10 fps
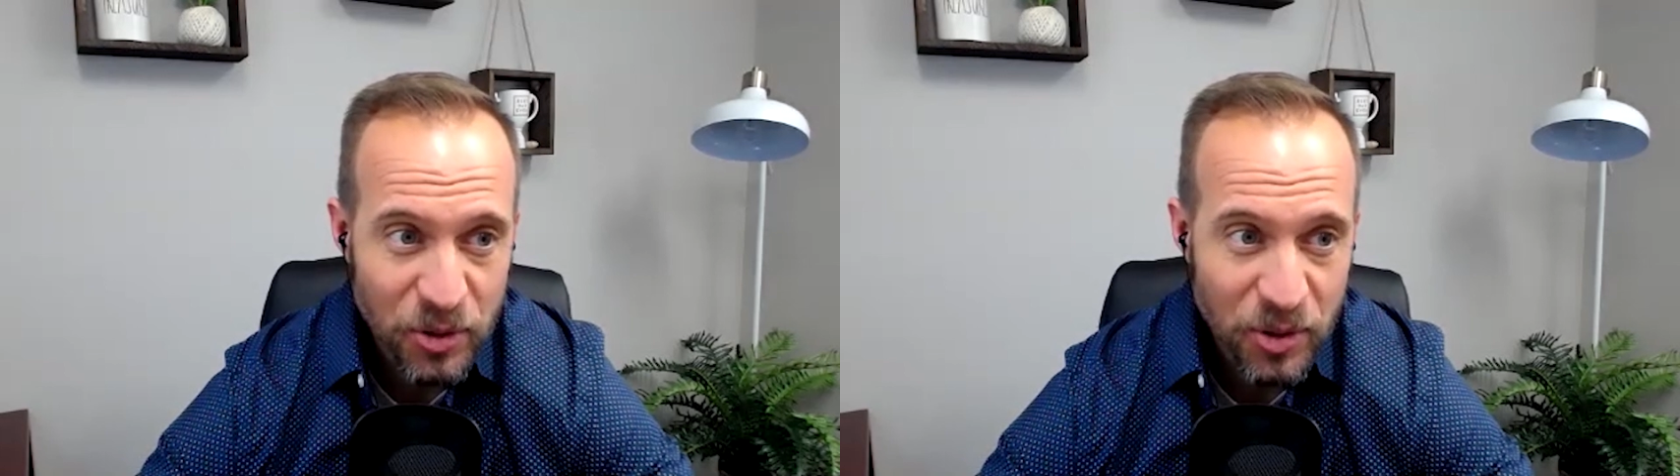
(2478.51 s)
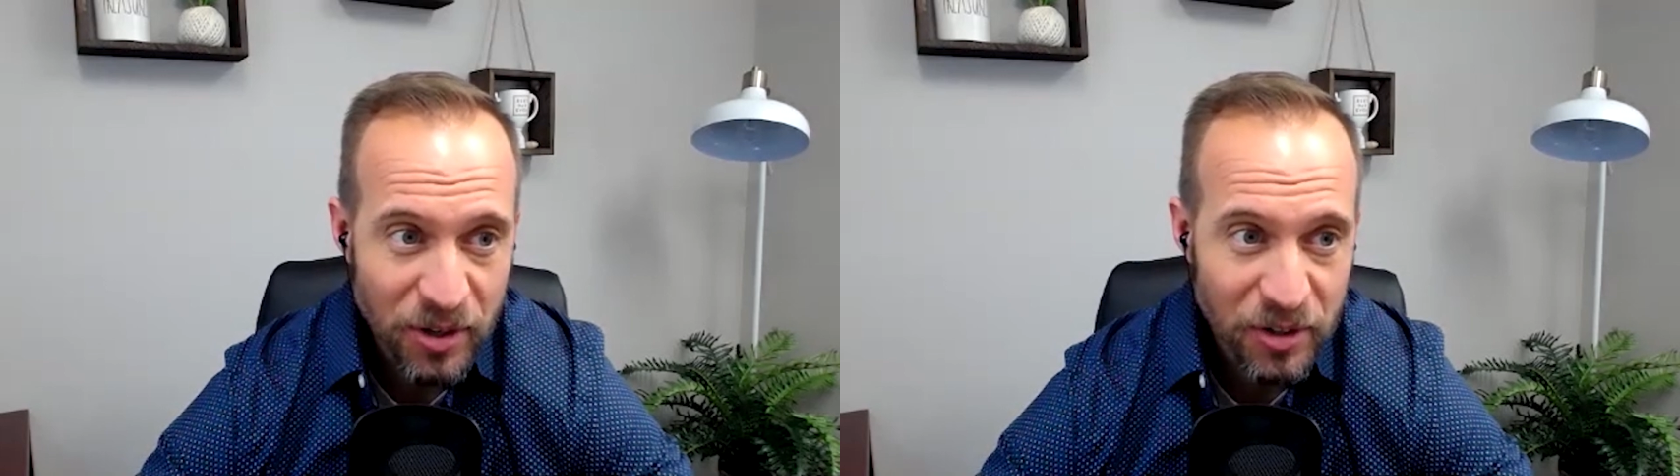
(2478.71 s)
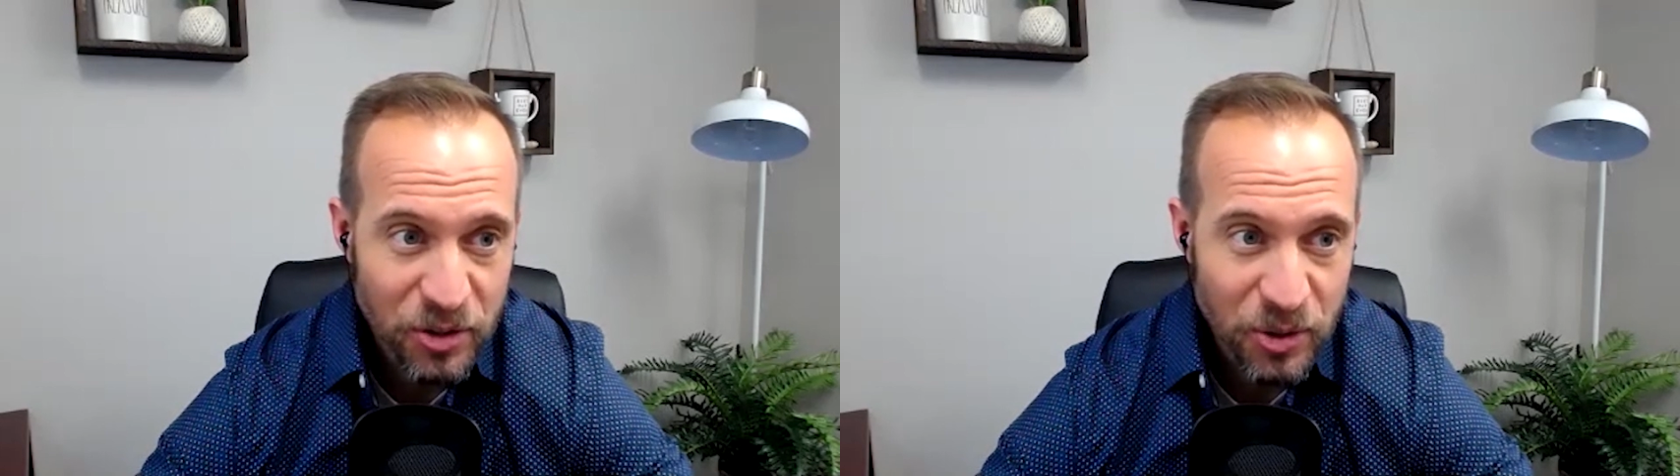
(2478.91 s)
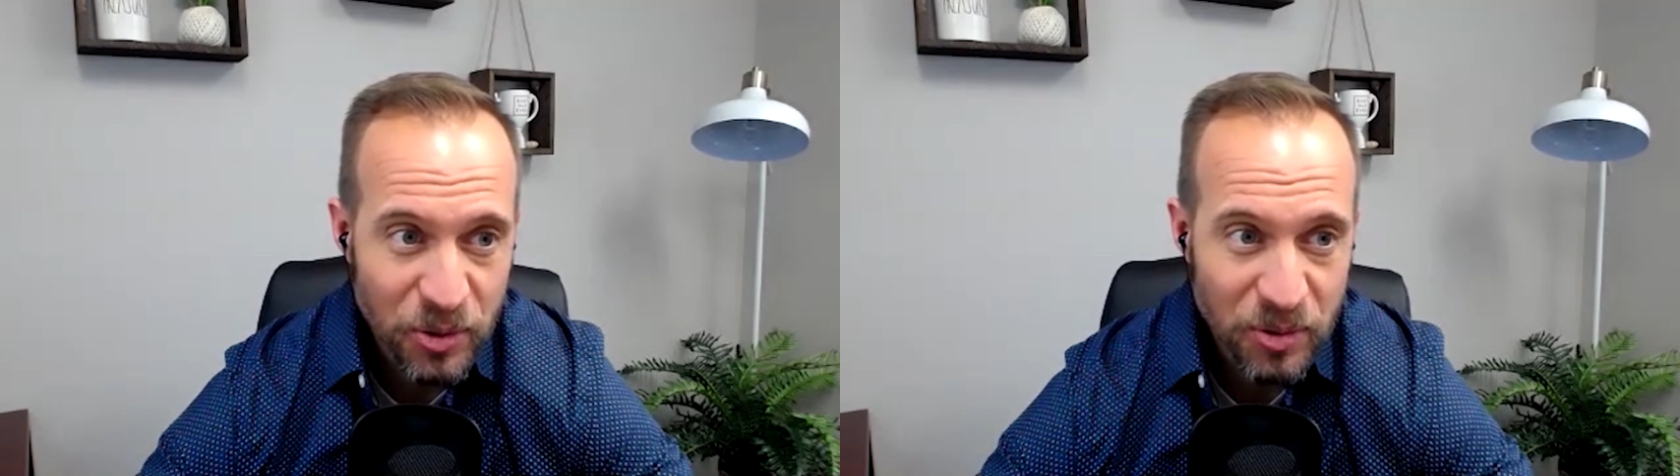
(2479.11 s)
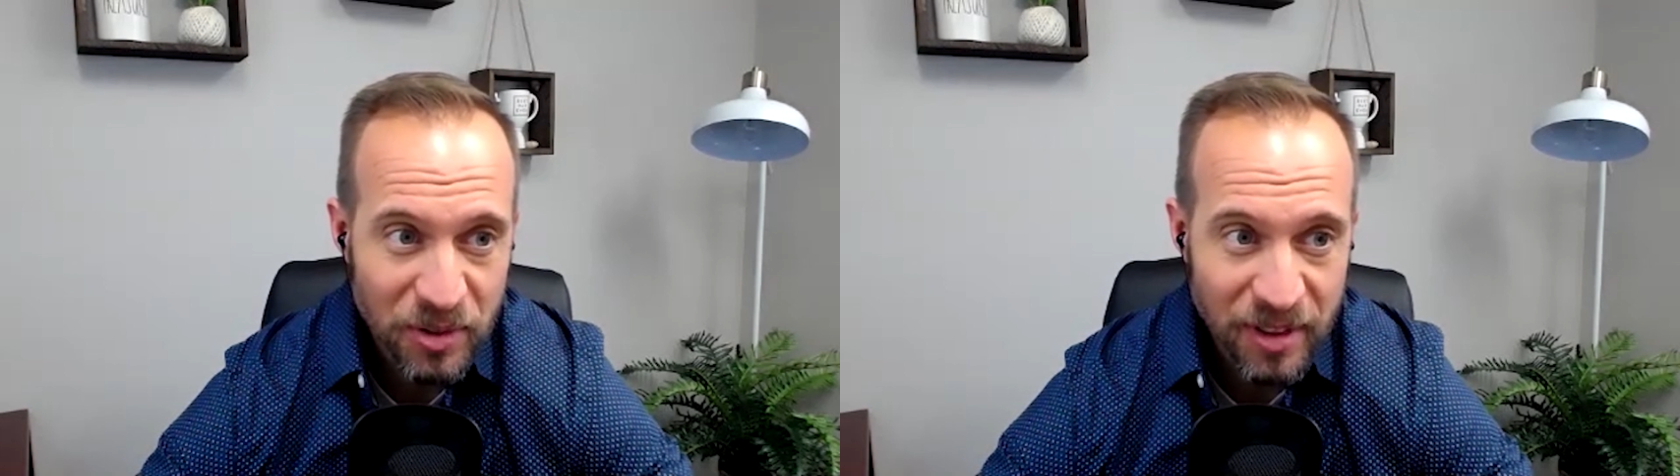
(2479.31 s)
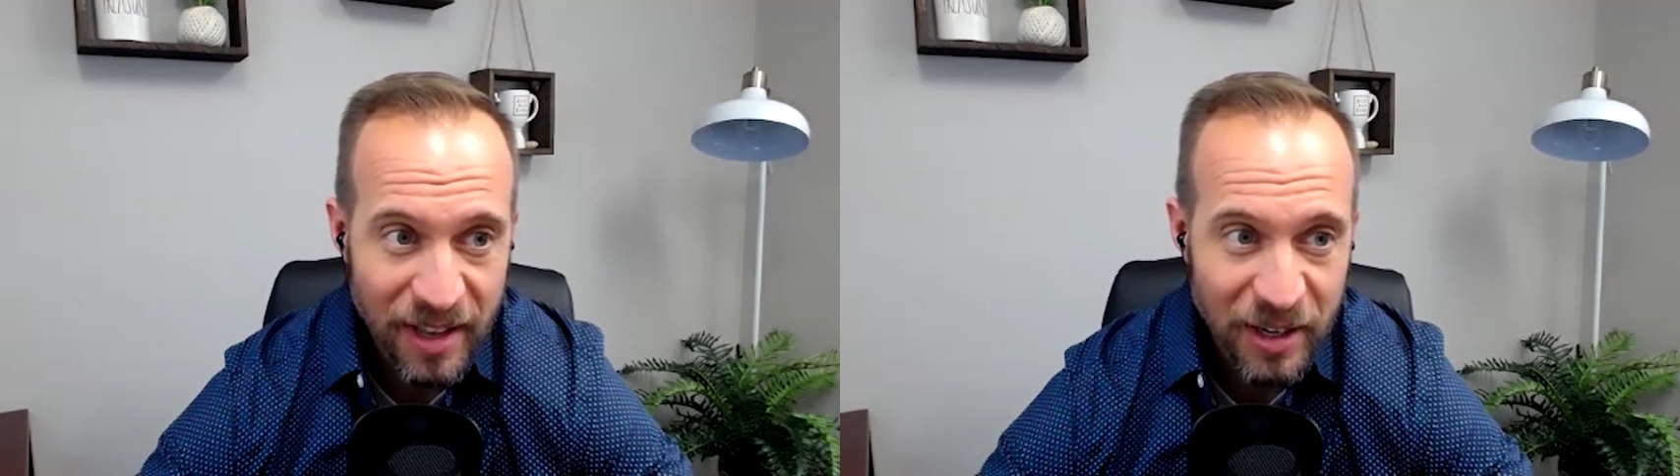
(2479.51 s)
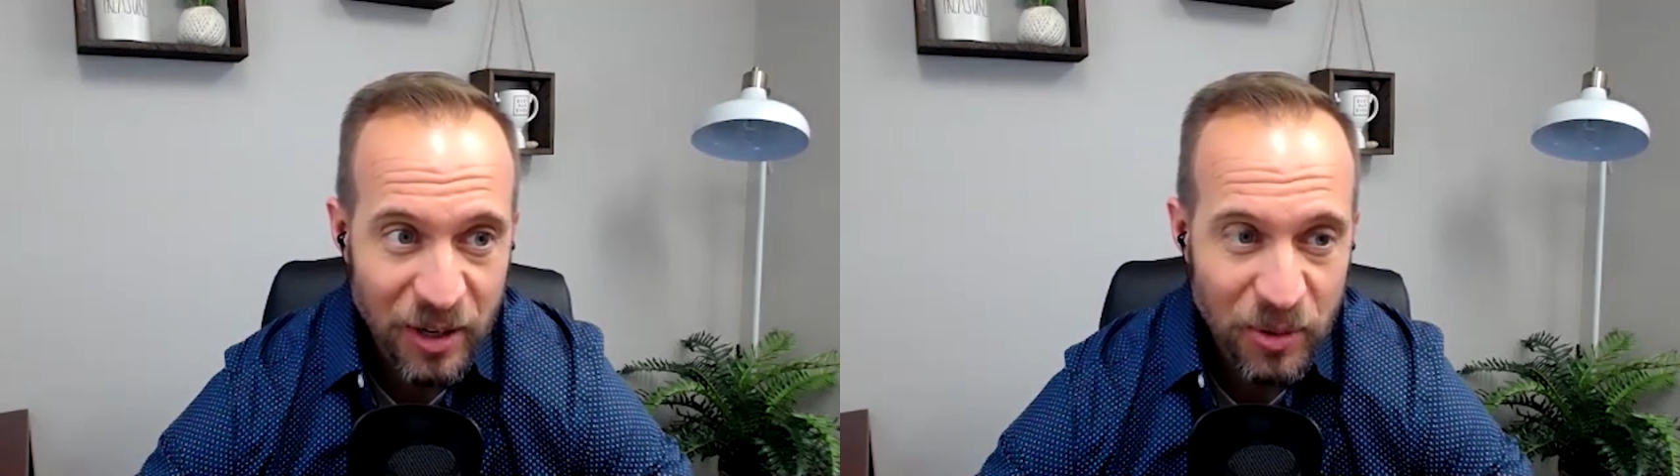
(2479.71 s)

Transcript: Triggered and True, thank you